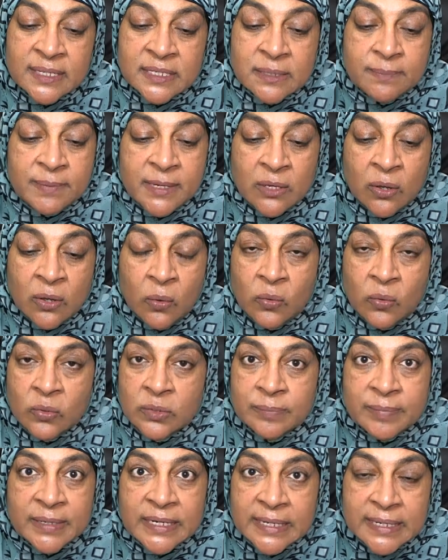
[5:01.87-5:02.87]
it to be
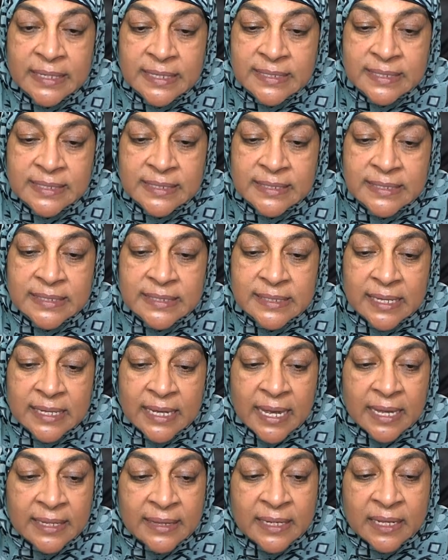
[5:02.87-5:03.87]
cold, but it isn't.
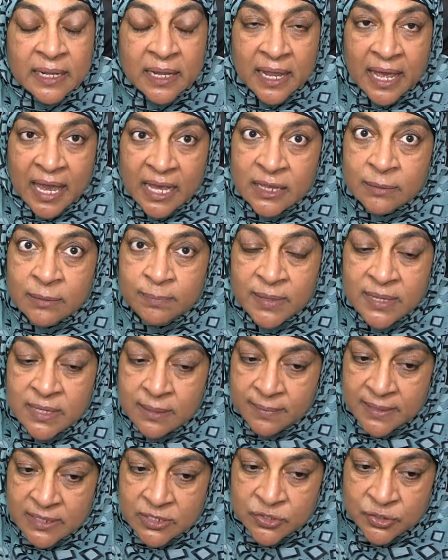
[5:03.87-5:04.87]
The clasp is
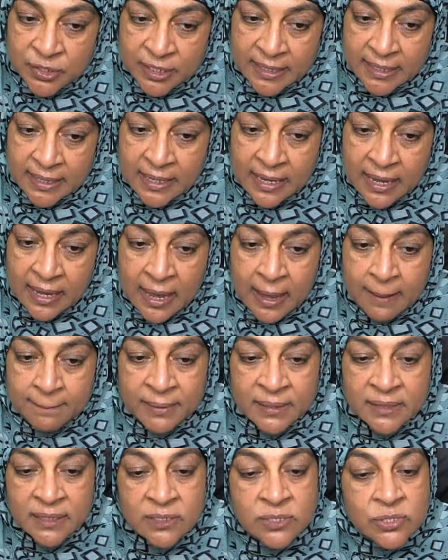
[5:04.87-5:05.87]
a bit tricky,
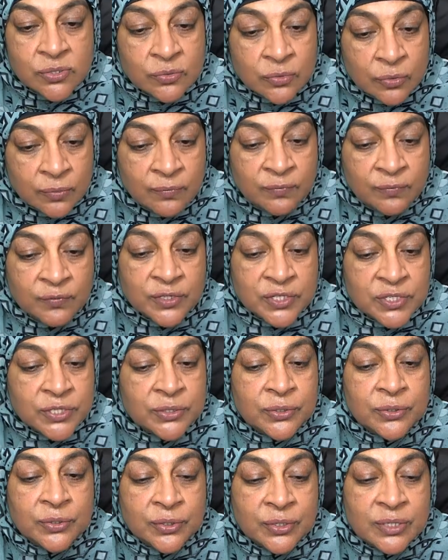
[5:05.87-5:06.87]
but there's room for
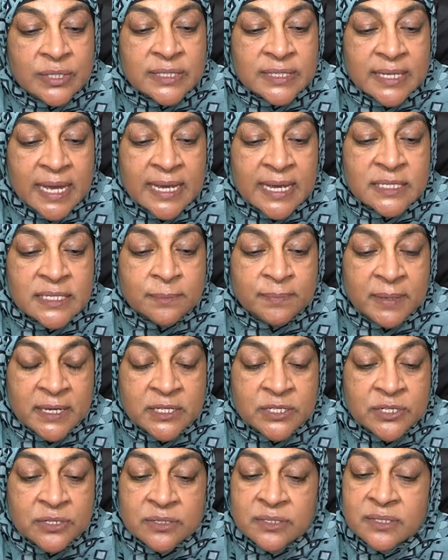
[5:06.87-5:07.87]
two good-sized
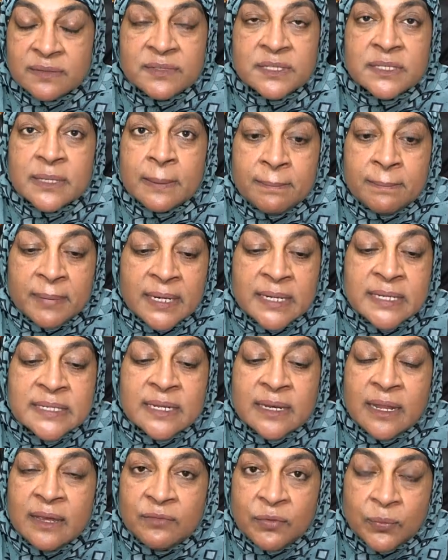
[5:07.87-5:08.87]
pictures of
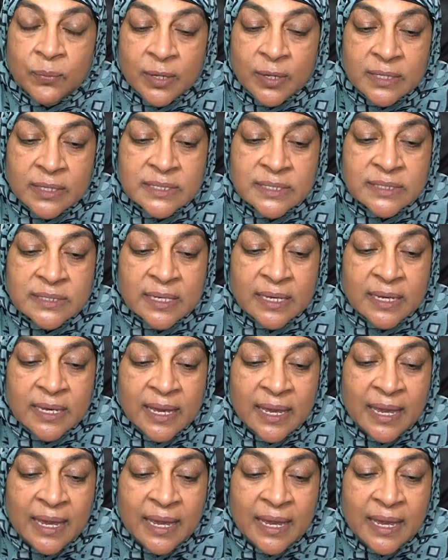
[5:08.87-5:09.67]
somebody's loved ones.